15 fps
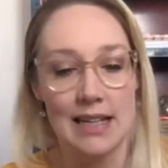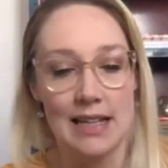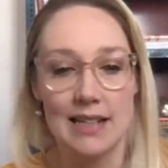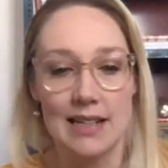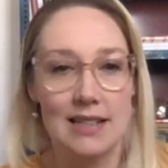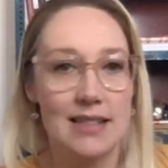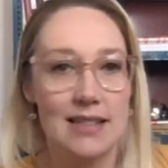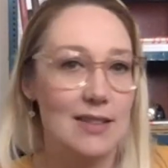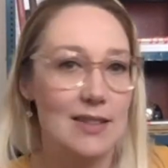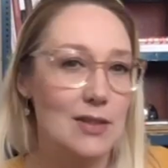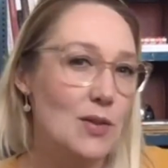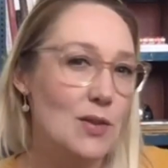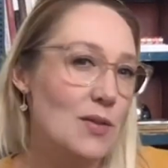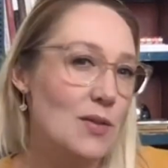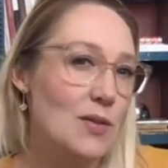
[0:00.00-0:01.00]
It's a
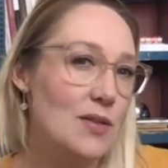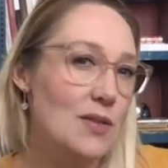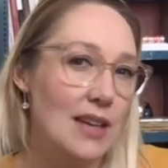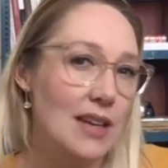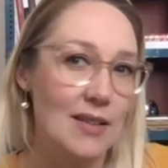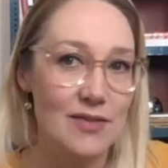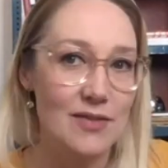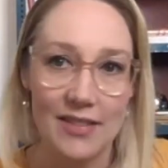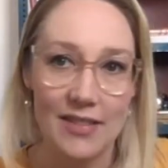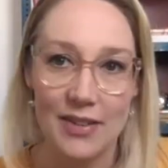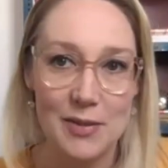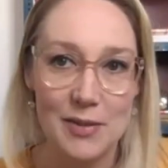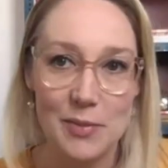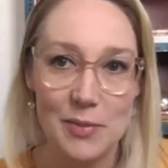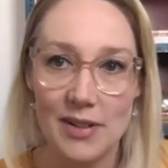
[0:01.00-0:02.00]

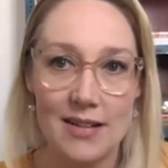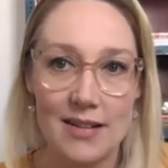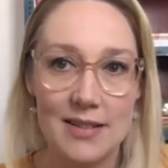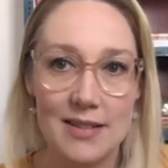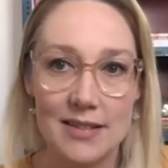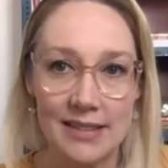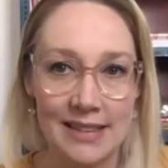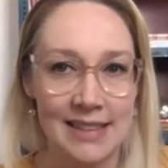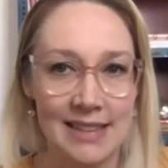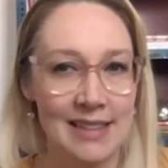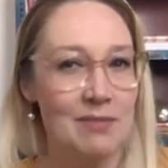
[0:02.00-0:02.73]
2,500 word article,